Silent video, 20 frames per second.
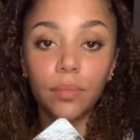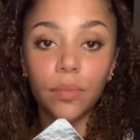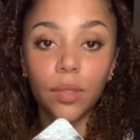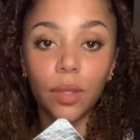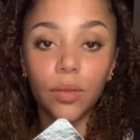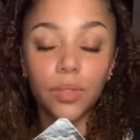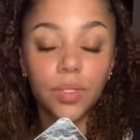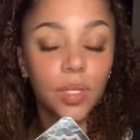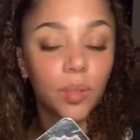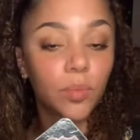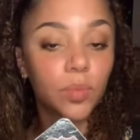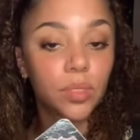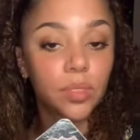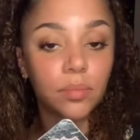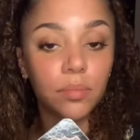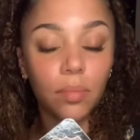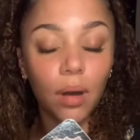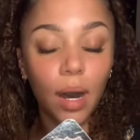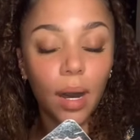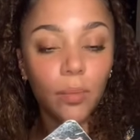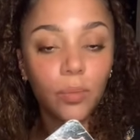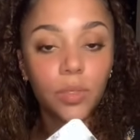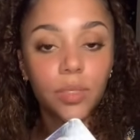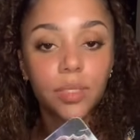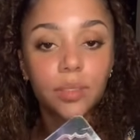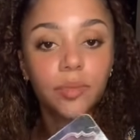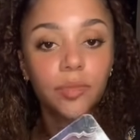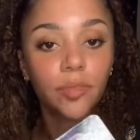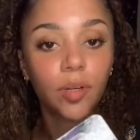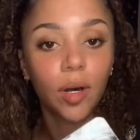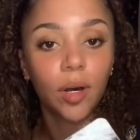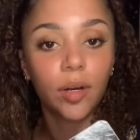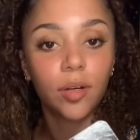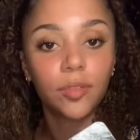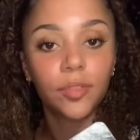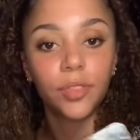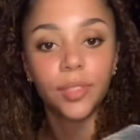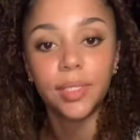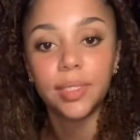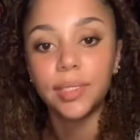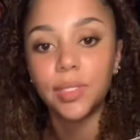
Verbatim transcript: If someone's mom was involved, they're in